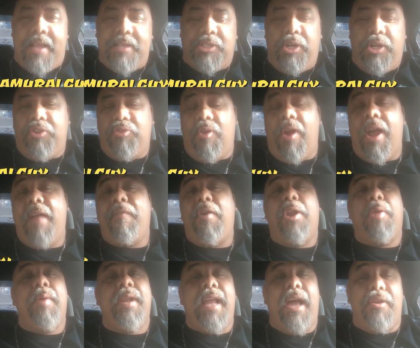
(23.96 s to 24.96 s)
is going to drive all
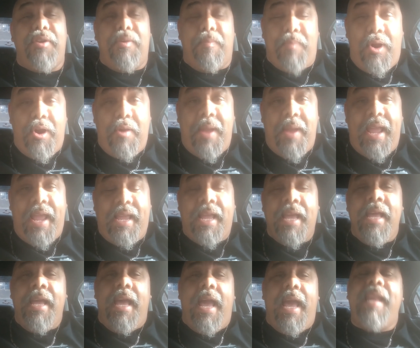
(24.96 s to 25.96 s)
the way down to Burbank
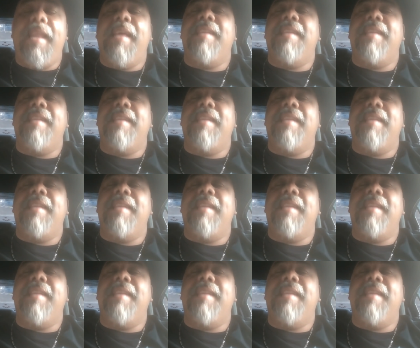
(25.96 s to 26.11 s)
and